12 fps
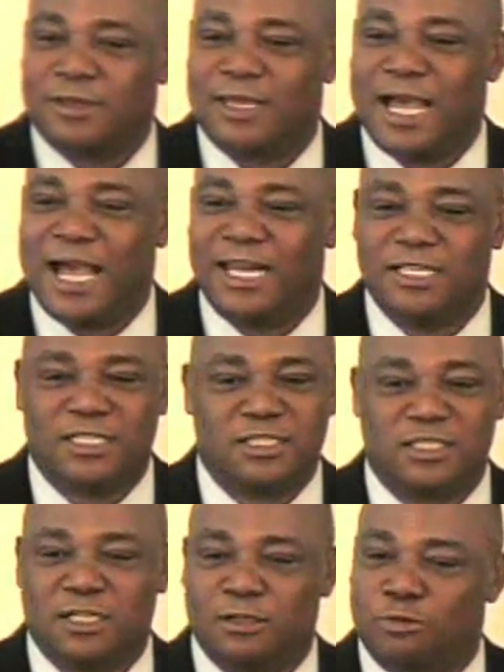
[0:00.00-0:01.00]
God is
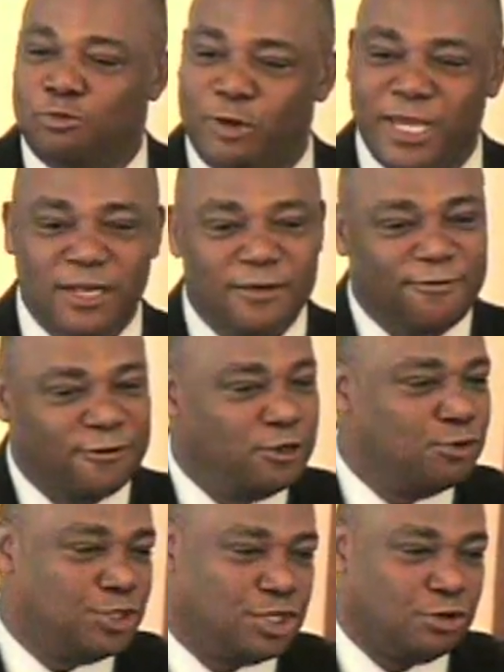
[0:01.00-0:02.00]
still waiting for
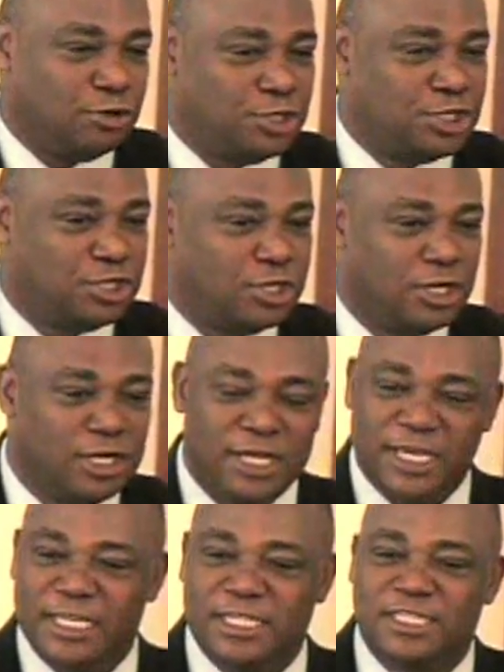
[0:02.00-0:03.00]
you, church.
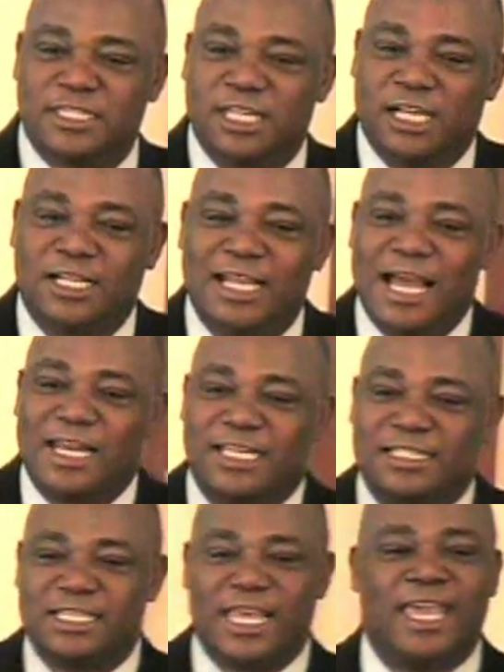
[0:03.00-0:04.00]
He still got
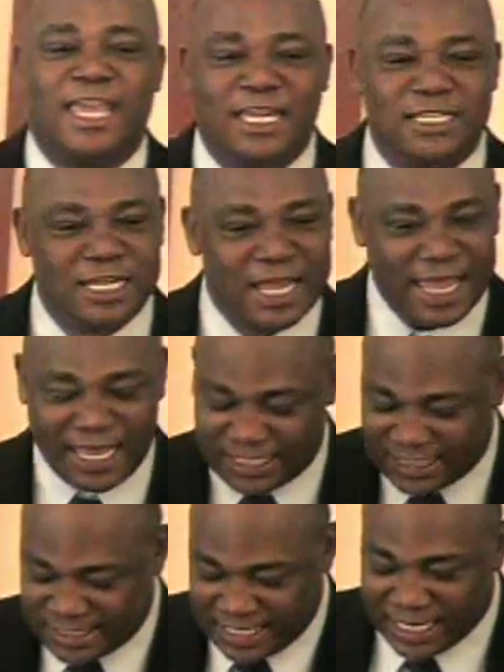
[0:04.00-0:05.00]
his hand
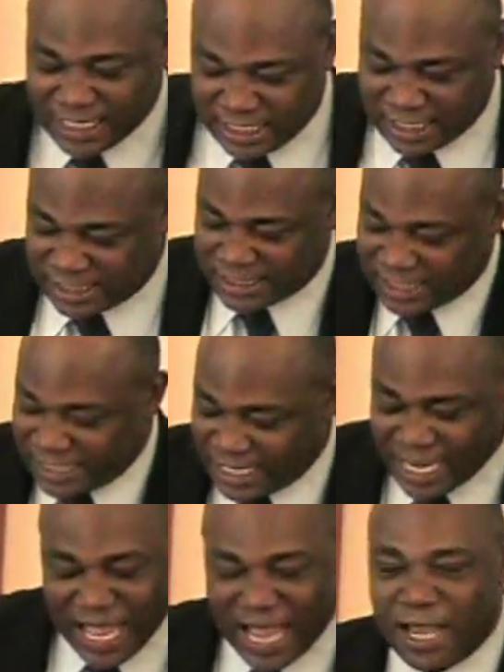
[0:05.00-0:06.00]
extended and saying,
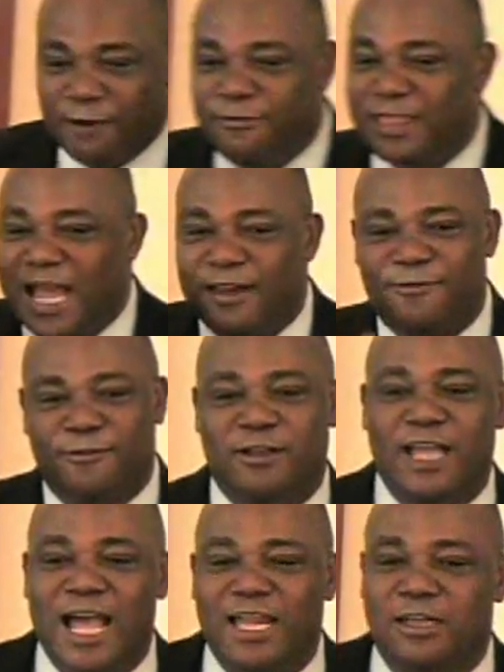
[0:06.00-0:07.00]
I have not
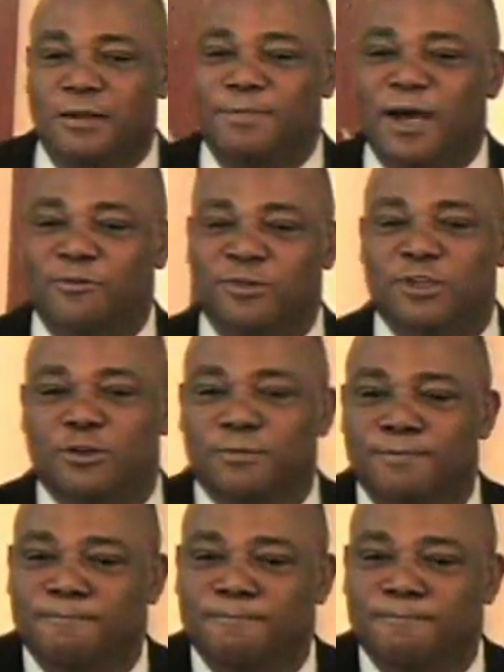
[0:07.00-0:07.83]
forgotten about you.